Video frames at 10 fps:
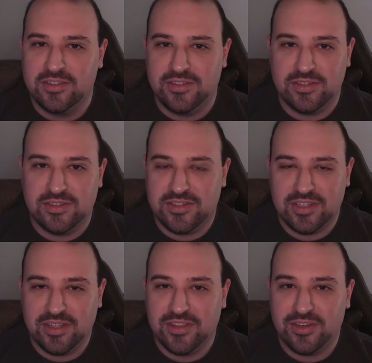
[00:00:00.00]
Just
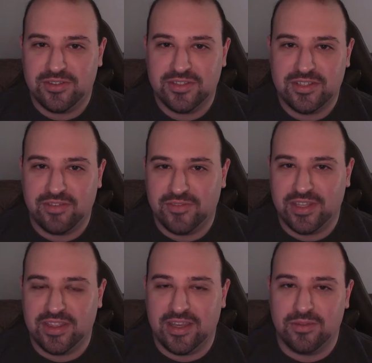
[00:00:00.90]
like little stuff
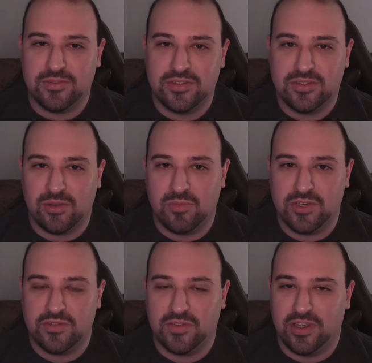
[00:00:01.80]
like that was so
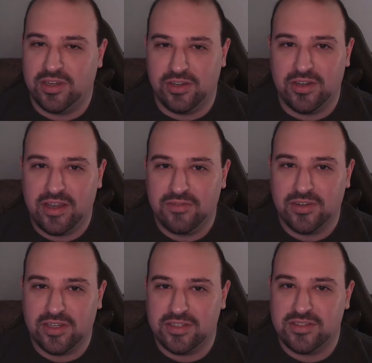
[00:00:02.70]
much fun. You're never
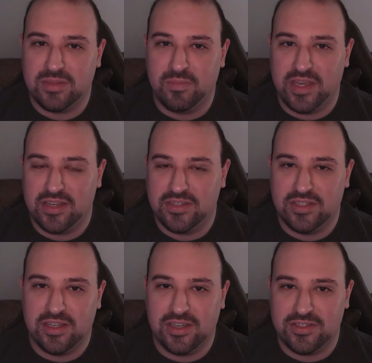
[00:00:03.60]
gonna see Banshee
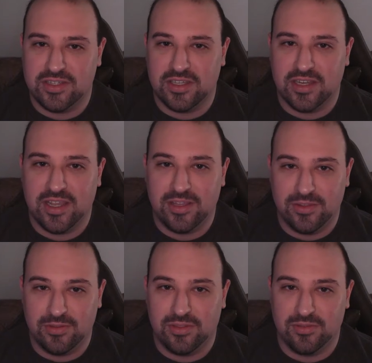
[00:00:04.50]
dodging in
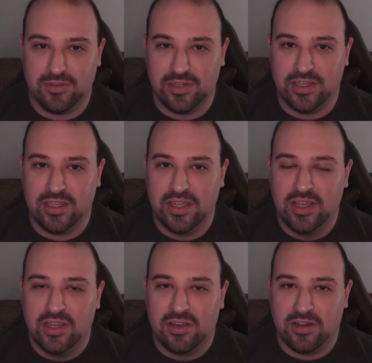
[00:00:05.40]
Halo 3
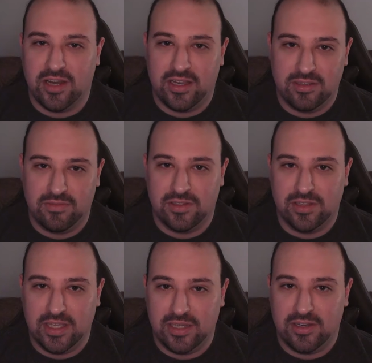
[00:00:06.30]
or any of the
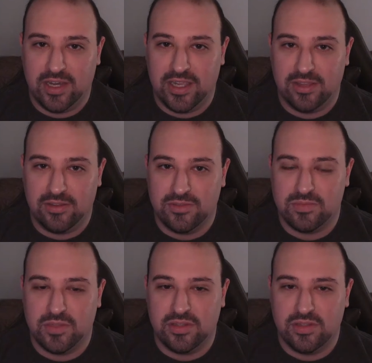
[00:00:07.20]
later Halos,
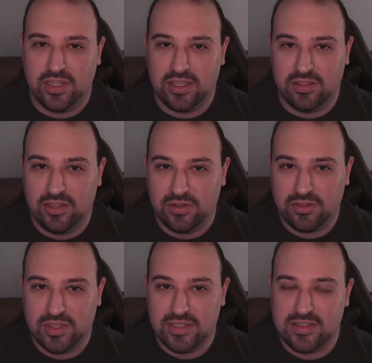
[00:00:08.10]
but like little
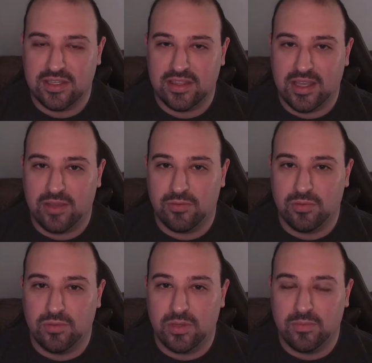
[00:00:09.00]
things like that were
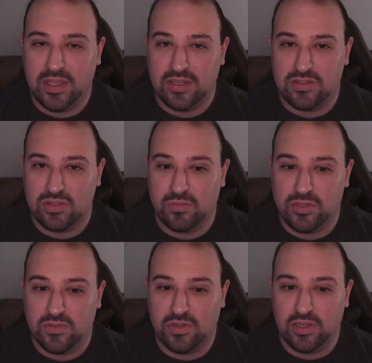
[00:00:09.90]
what made it so
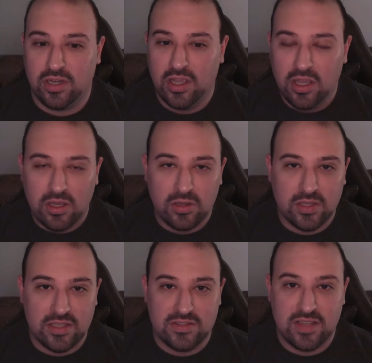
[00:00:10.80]
much fun.
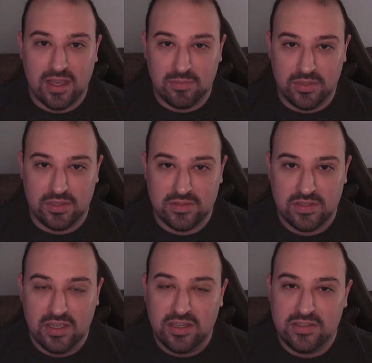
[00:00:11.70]
Okay, zombies.
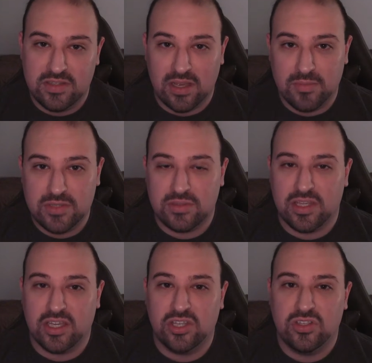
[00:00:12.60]
Zombies with
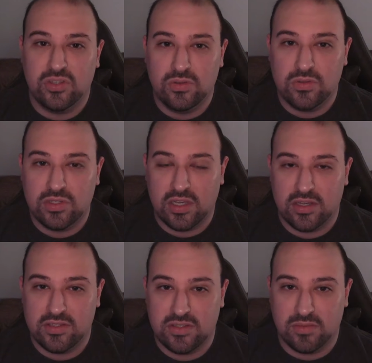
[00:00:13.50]
like a huge
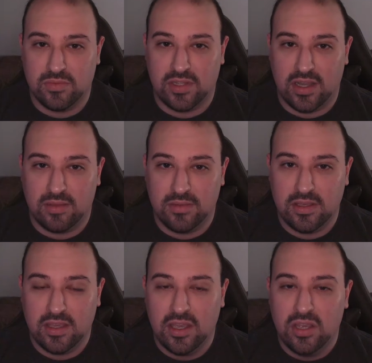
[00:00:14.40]
custom
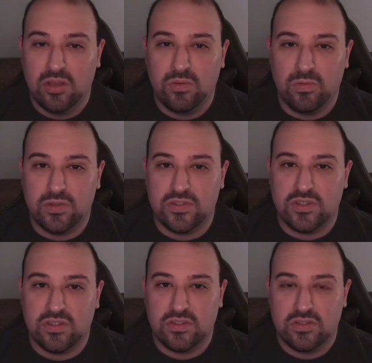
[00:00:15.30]
lobby was
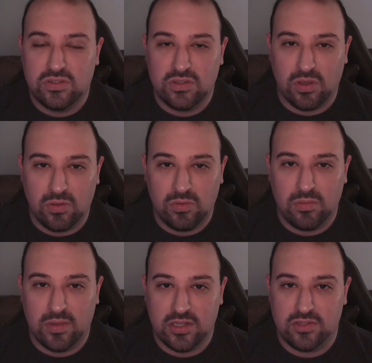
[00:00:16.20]
so
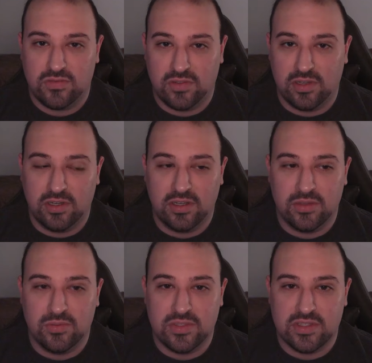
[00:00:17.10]
much fun. It
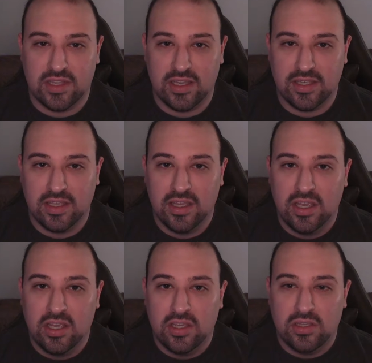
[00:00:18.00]
was like
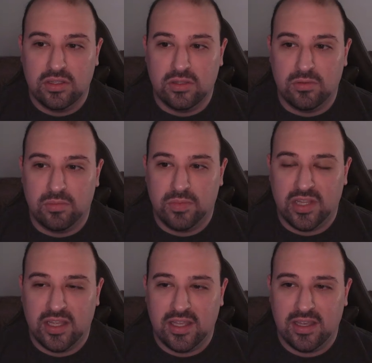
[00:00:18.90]
you would
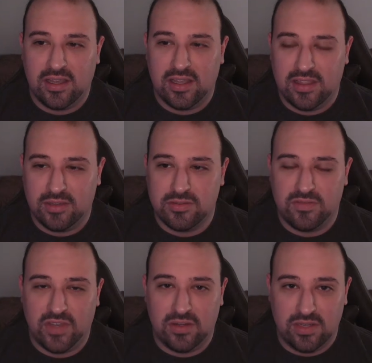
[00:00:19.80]
play, I think it was
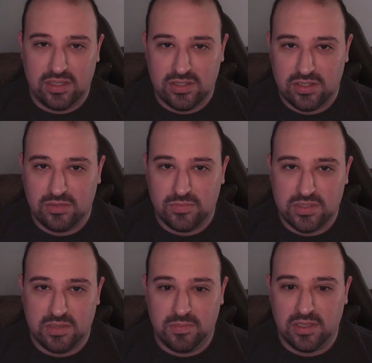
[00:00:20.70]
Foundation was
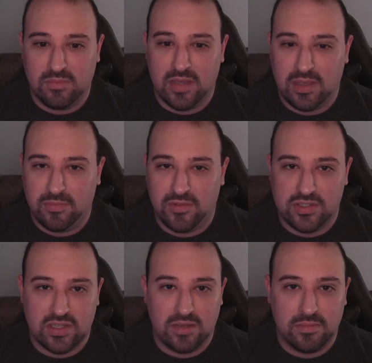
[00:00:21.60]
the big map for
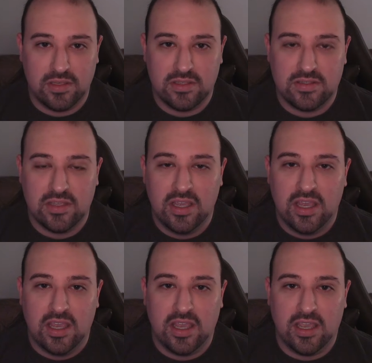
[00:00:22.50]
zombies,
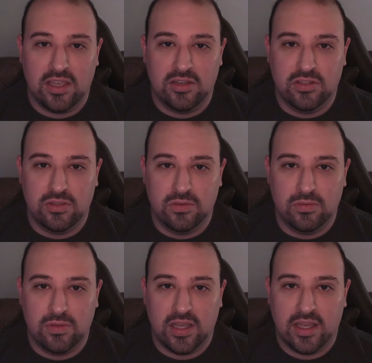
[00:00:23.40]
and
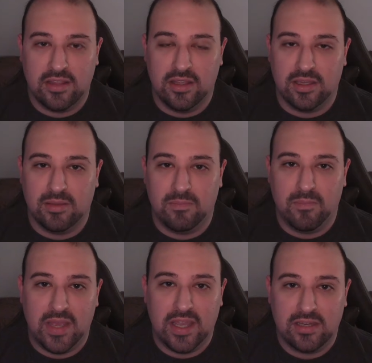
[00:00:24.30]
you had like
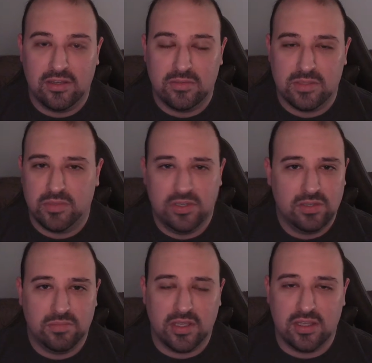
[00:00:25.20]
magnums, but you
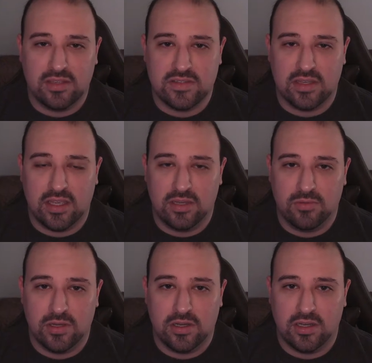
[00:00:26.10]
could play as
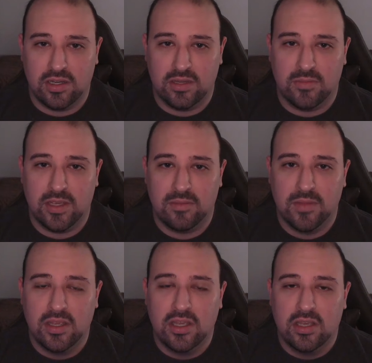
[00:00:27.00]
anywhere on any map.
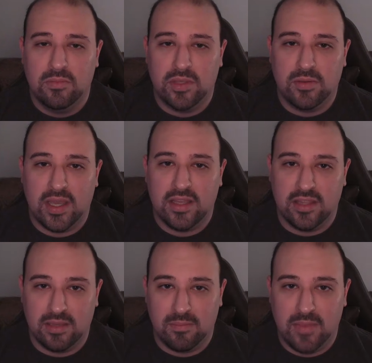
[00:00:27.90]
But you had
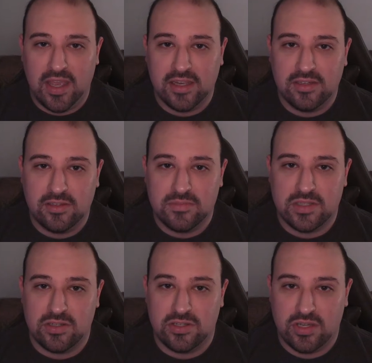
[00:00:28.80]
like magnums
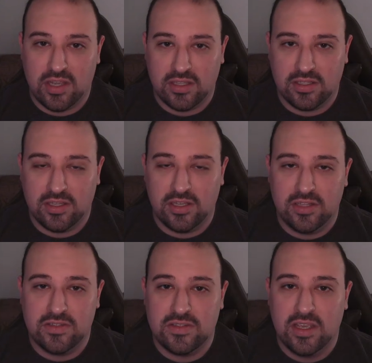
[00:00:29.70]
and
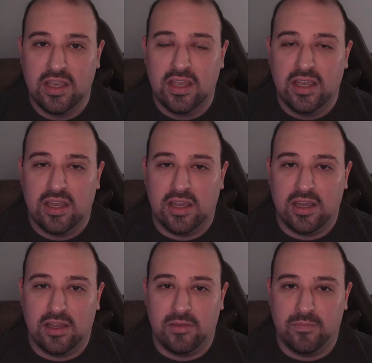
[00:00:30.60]
shotguns,
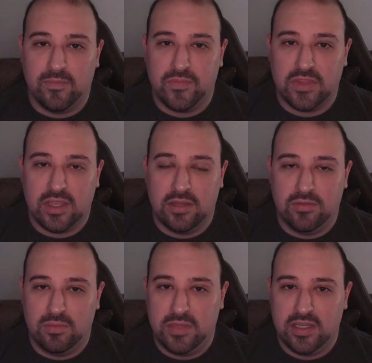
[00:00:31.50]
and you
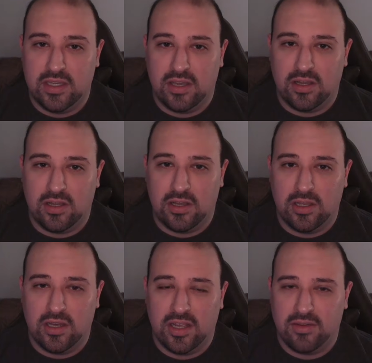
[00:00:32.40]
would be
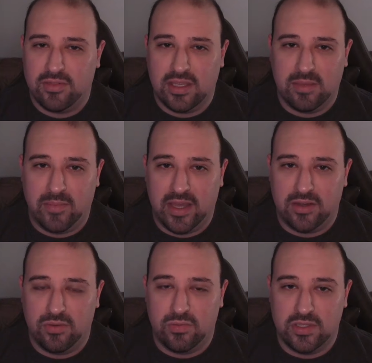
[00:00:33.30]
on, I don't think it
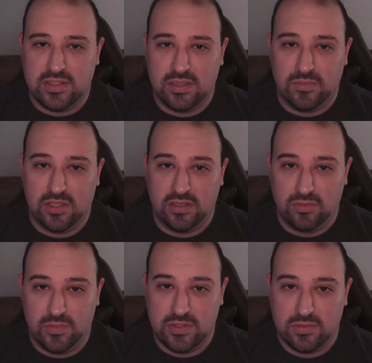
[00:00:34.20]
mattered what team the
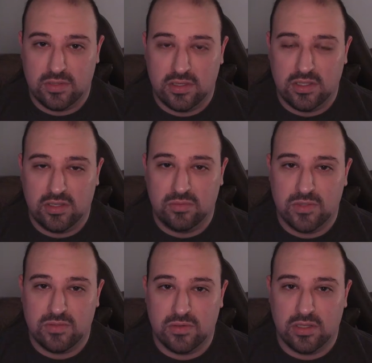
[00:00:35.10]
humans were on. The
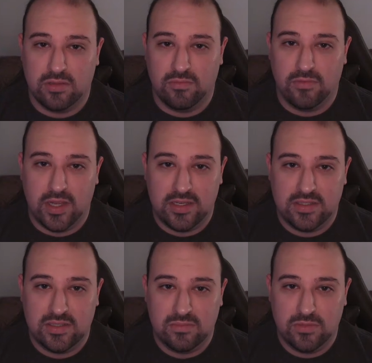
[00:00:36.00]
humans were on the red
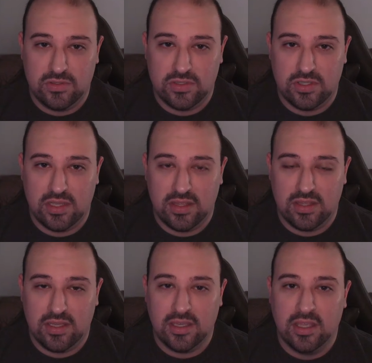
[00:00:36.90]
team usually, I
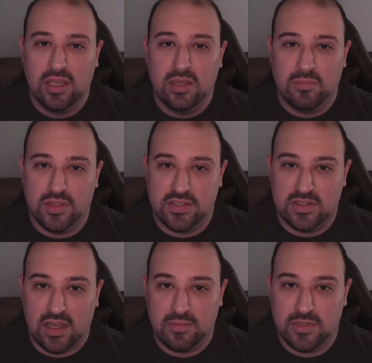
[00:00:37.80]
think, but the
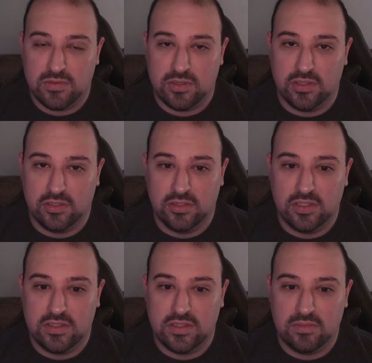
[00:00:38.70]
zombies were on the green
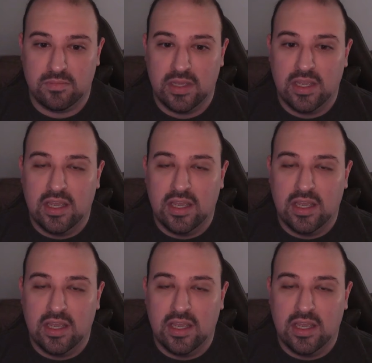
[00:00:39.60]
team.